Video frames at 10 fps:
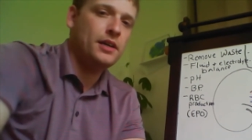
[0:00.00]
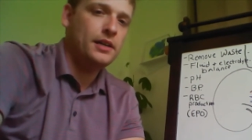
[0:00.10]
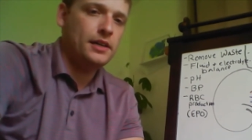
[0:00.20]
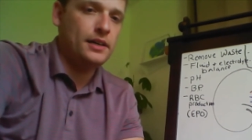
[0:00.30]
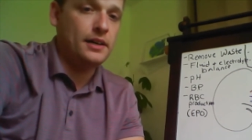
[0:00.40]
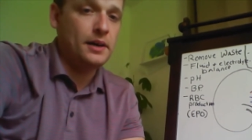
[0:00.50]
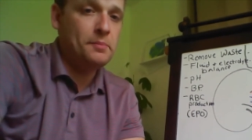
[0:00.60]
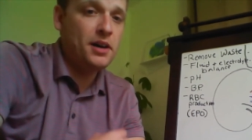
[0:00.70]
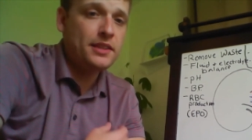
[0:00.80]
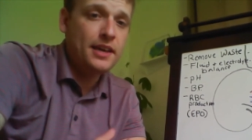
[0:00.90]

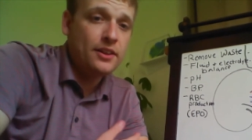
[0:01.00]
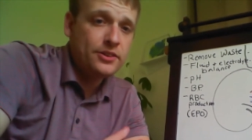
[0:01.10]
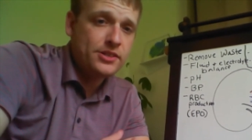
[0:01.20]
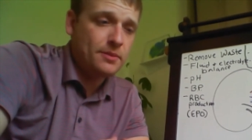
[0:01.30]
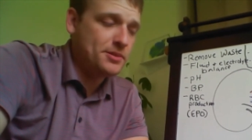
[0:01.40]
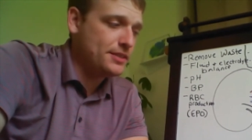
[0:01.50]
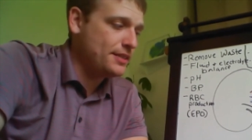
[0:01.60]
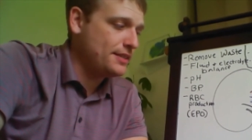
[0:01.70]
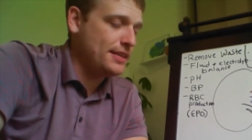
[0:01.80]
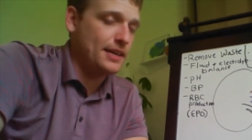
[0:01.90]
Among the other
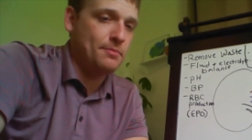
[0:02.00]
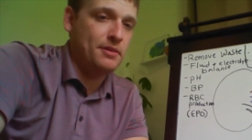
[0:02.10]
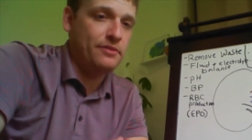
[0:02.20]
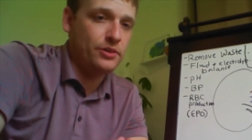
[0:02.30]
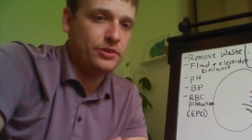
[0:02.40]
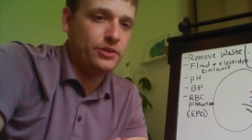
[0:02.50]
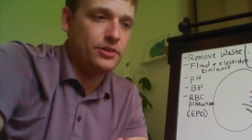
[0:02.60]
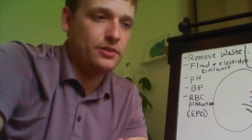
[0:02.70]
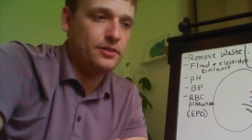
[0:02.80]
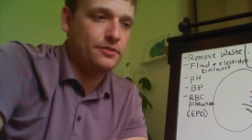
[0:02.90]
substances that can be
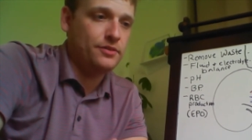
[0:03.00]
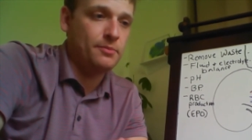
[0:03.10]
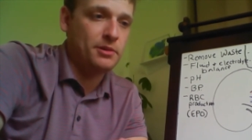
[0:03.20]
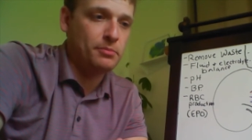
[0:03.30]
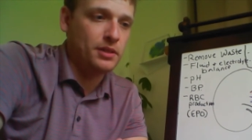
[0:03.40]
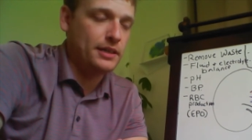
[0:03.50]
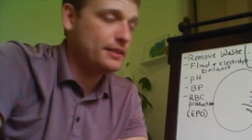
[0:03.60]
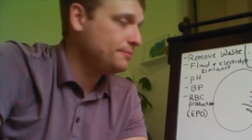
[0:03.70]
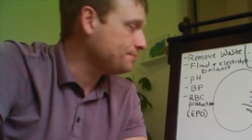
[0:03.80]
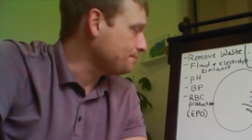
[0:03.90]
filtered from the
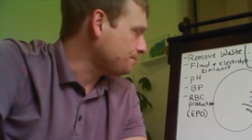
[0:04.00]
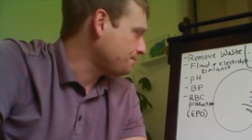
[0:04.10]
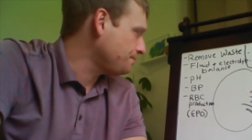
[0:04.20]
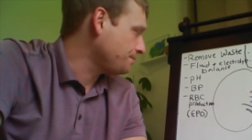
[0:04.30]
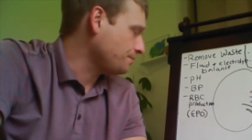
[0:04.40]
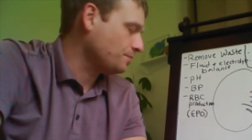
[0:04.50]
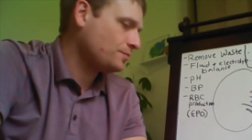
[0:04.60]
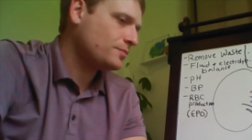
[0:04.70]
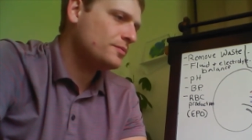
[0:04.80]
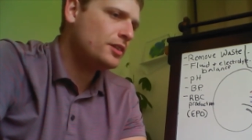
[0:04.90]
blood
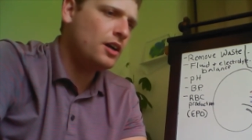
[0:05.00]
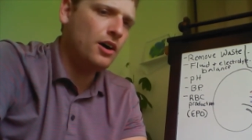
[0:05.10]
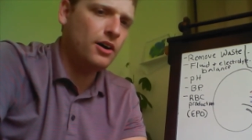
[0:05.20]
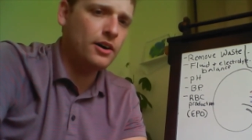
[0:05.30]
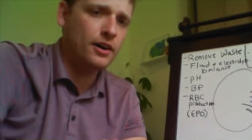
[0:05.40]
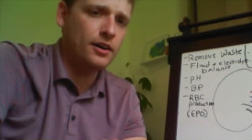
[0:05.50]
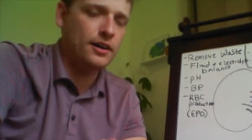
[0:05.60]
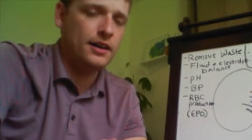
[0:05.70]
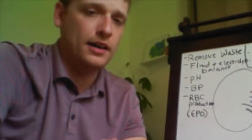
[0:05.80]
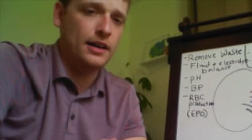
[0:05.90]
are
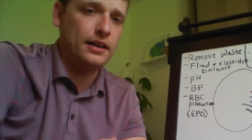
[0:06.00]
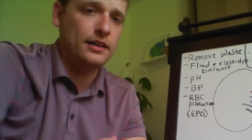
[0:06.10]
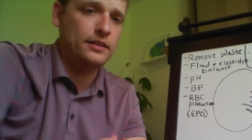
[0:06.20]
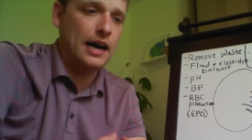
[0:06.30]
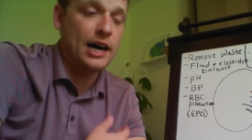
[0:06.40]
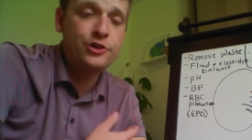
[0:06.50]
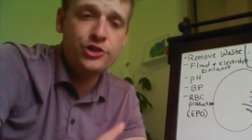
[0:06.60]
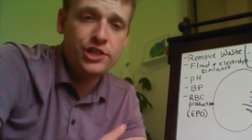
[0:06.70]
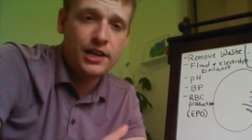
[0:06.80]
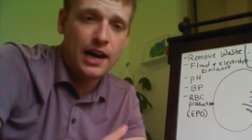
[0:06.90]

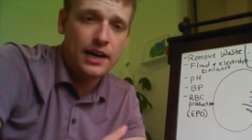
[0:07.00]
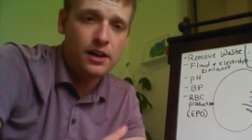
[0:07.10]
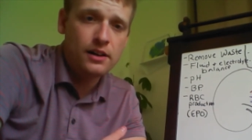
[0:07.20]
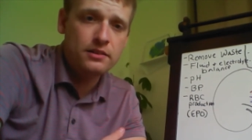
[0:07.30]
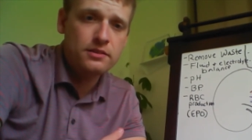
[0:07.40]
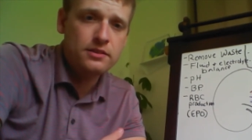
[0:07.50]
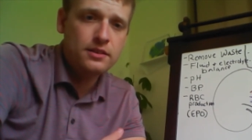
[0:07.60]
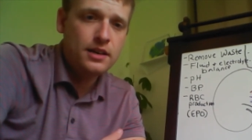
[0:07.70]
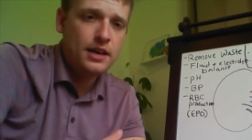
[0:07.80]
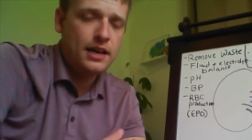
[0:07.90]
hydrogen ions
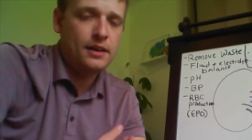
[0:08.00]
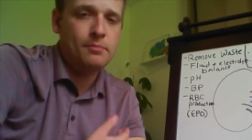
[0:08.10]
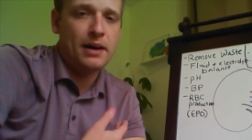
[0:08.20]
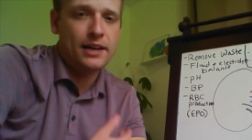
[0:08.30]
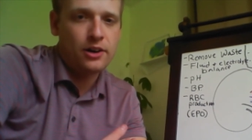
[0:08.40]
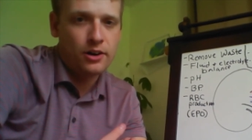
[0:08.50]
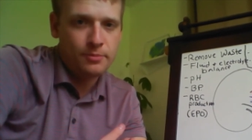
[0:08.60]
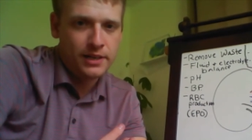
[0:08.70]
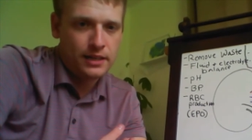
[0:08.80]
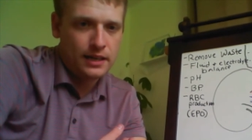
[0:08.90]
and
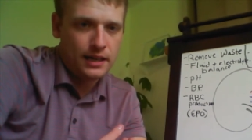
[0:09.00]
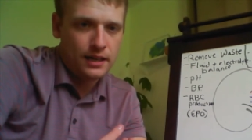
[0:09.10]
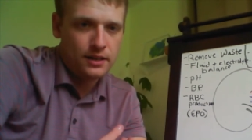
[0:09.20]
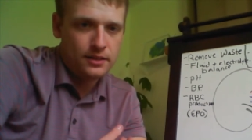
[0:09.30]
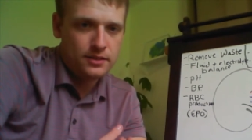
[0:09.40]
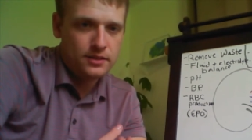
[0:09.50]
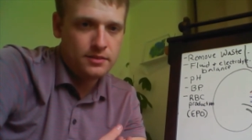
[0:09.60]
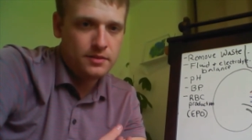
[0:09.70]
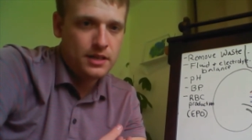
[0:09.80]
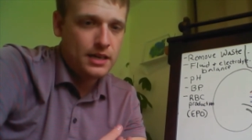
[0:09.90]
bicarbonate ions.
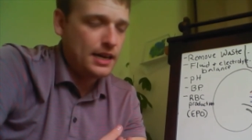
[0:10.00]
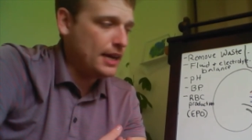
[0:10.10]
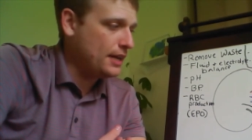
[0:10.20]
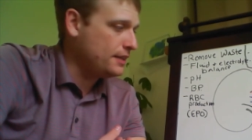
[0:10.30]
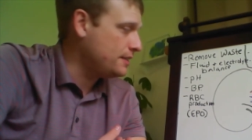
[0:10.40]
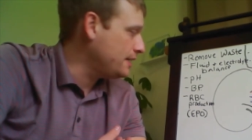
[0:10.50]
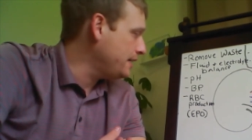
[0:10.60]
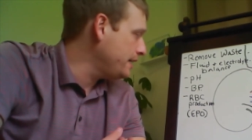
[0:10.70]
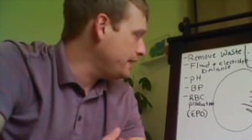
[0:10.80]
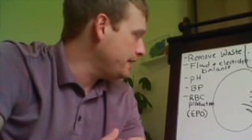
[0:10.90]
And
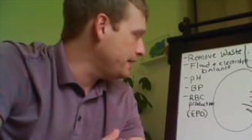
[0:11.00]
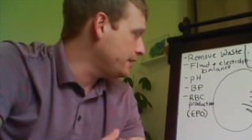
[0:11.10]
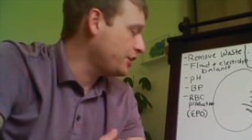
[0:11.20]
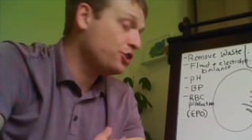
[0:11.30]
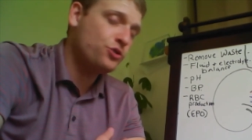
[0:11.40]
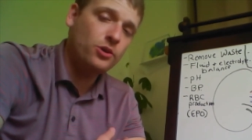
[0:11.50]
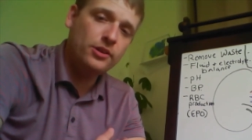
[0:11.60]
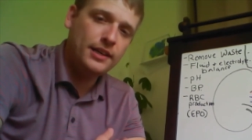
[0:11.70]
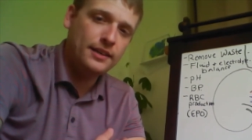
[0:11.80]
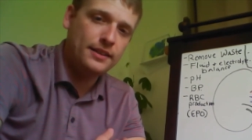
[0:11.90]
in
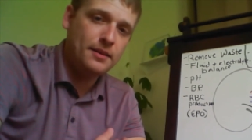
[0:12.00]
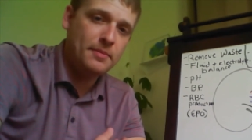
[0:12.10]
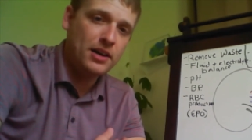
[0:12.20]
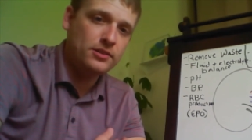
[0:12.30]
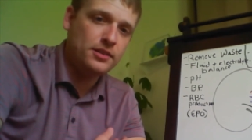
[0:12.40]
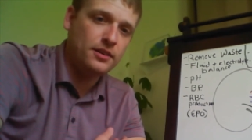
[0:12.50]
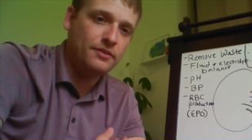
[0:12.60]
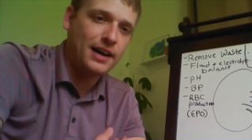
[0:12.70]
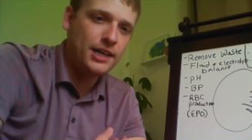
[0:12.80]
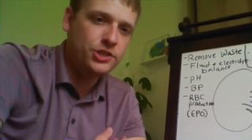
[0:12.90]
controlling the amounts
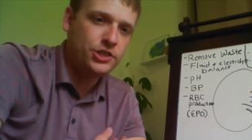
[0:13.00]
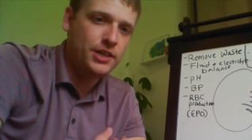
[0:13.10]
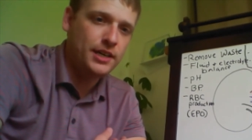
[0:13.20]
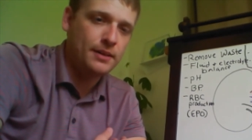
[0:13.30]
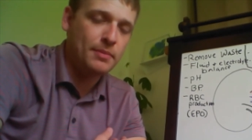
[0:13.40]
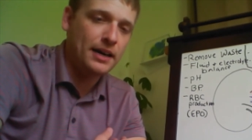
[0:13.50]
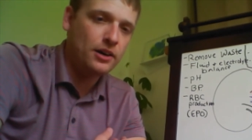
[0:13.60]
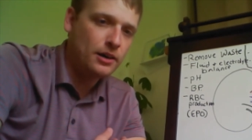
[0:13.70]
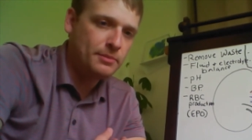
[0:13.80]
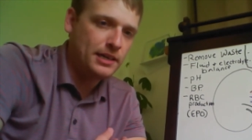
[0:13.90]
of hydrogen and
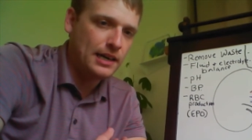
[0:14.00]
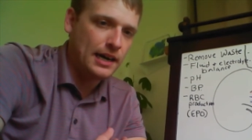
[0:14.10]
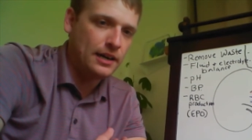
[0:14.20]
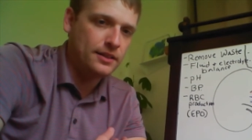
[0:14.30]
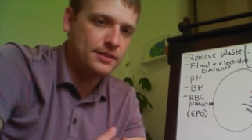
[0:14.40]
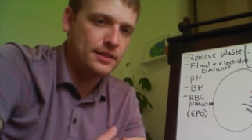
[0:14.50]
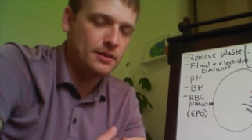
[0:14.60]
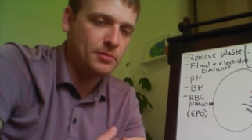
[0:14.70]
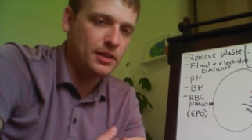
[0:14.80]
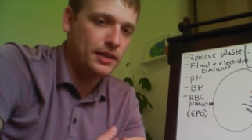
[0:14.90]
bicarbonate ions in the
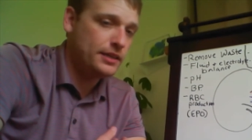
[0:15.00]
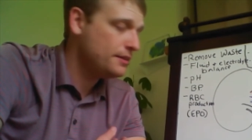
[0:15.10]
blood,